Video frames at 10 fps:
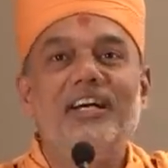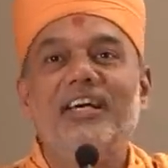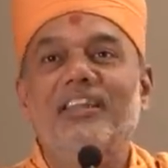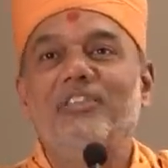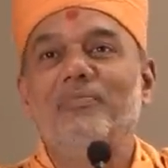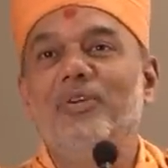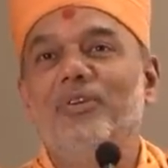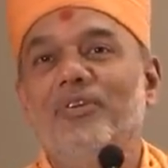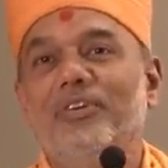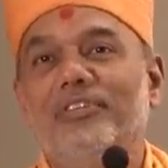Agree with me
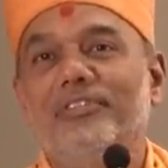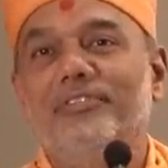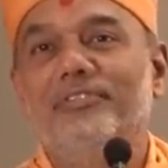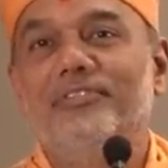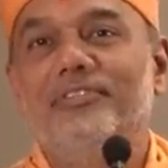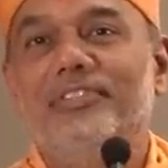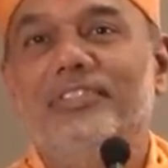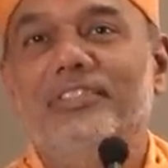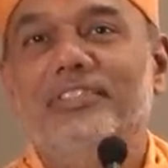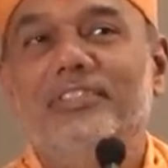or not?
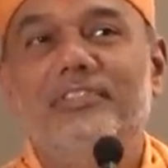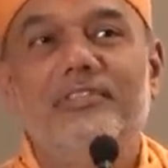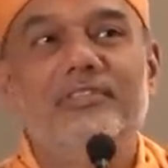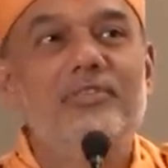Yes.